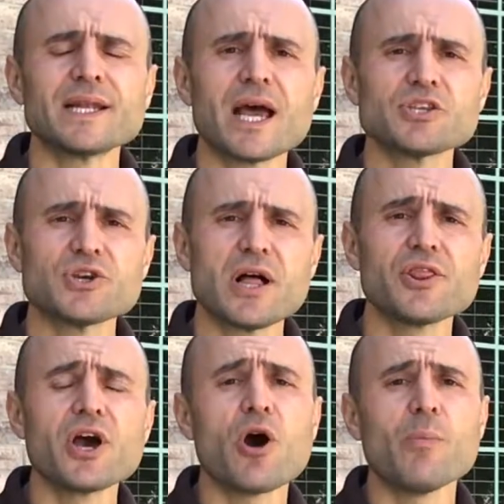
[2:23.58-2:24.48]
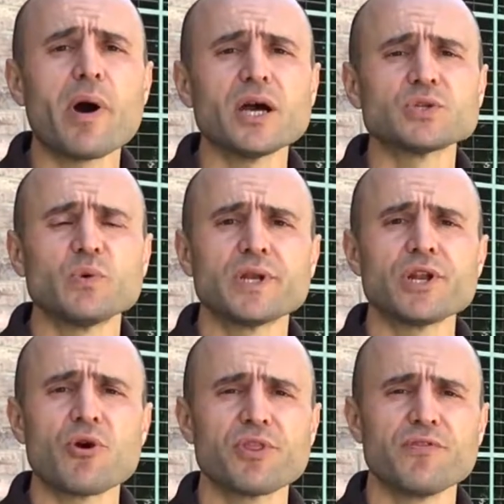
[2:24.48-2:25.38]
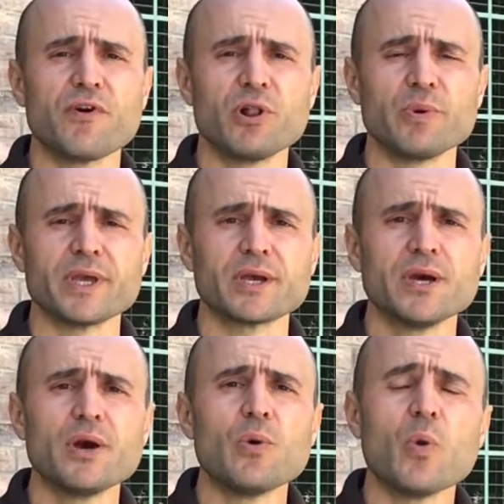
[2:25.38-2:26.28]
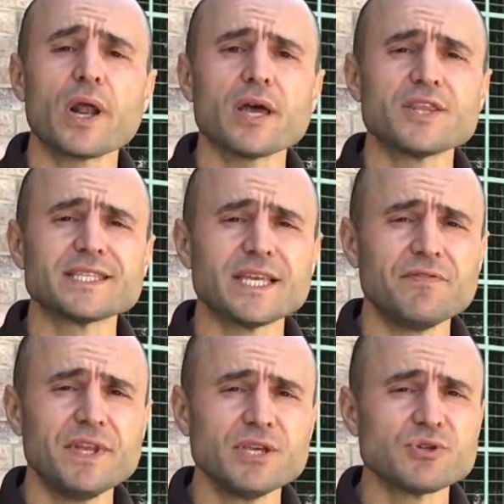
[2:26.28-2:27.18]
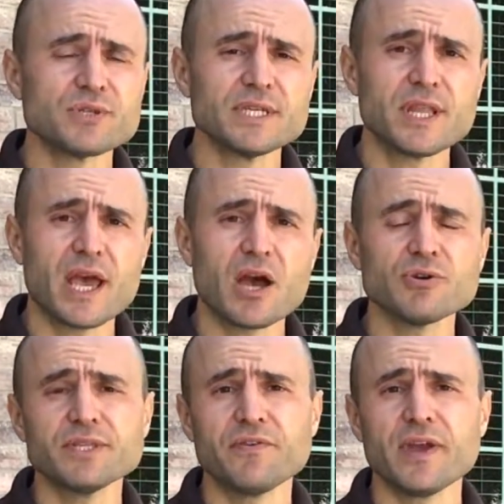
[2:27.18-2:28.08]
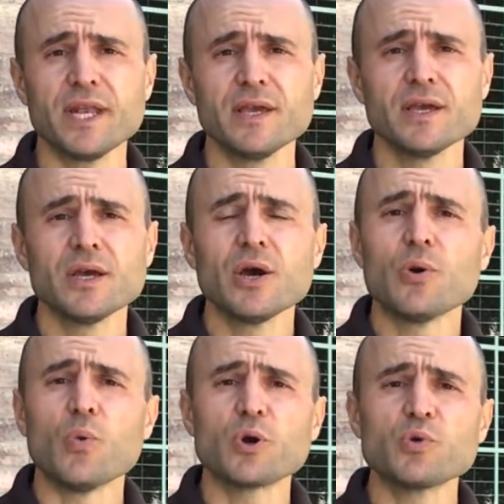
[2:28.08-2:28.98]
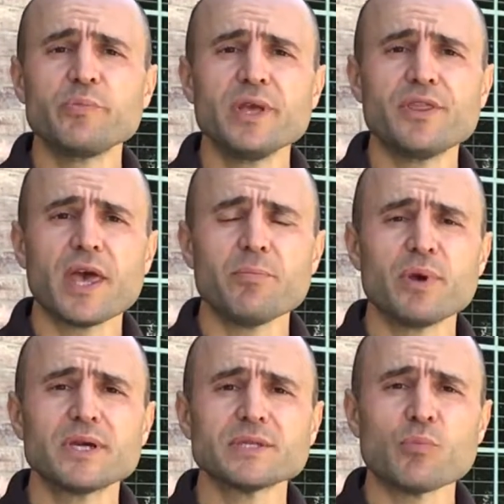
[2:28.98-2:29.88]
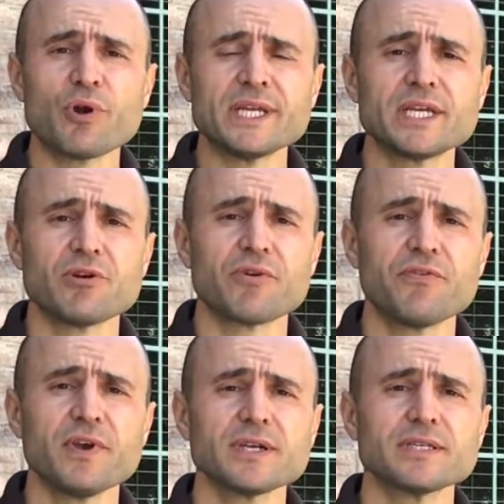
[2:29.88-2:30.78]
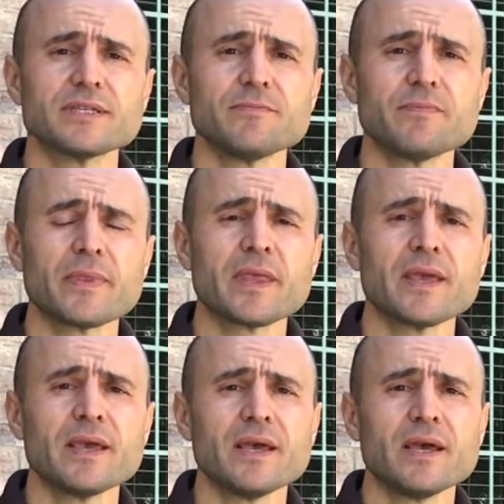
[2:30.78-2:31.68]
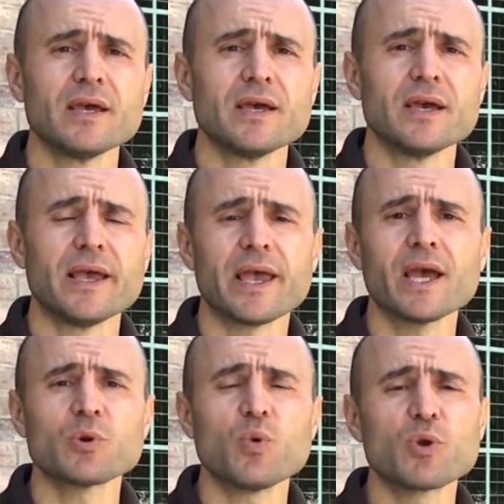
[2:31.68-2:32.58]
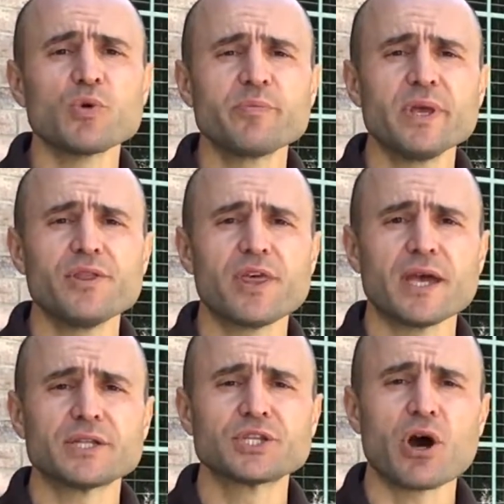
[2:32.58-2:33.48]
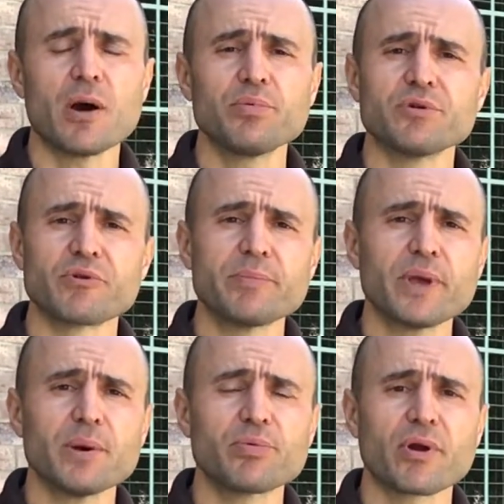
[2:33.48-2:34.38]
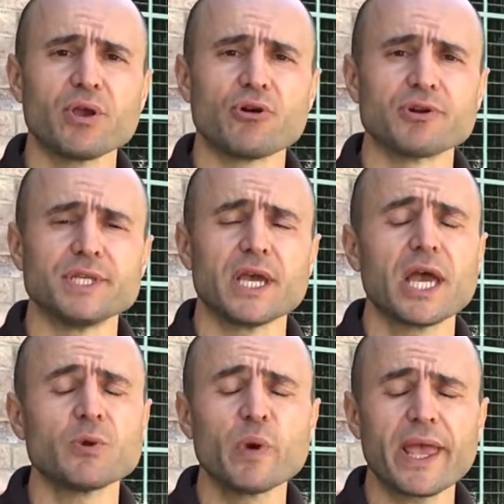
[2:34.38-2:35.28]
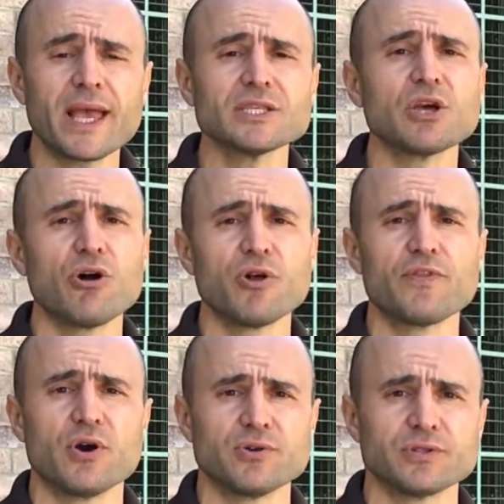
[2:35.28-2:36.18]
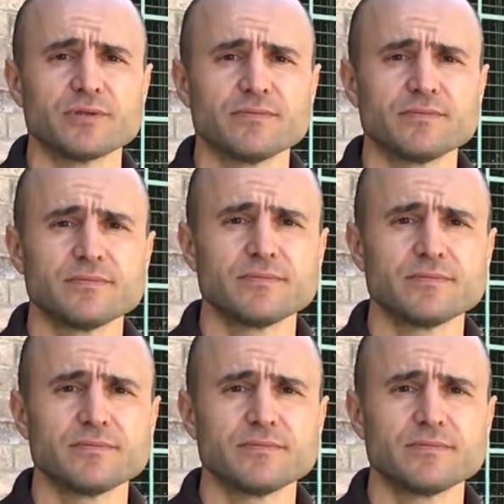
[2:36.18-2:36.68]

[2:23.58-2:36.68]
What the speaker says: In a nutshell, the home buyers want to know the following. What are the safety issues in the house, if any? What would be their biggest monetary fix? And what would be their top repair priority? And we answer all of those.